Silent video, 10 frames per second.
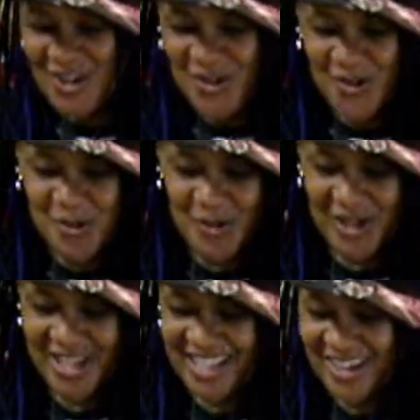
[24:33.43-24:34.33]

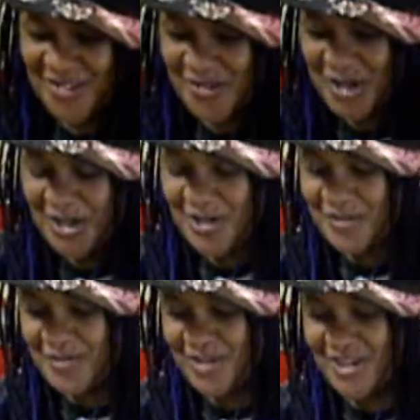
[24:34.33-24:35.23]
know when